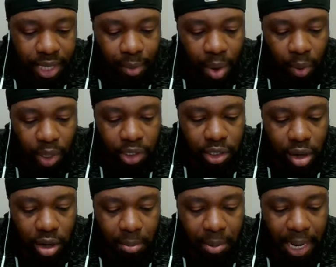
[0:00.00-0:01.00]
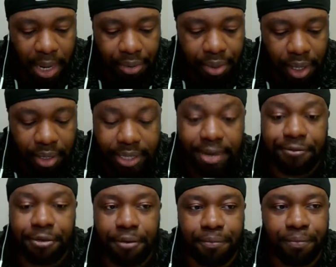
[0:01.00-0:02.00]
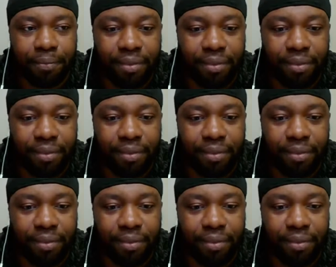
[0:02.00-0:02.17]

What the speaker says: Then we want to talk about Denver.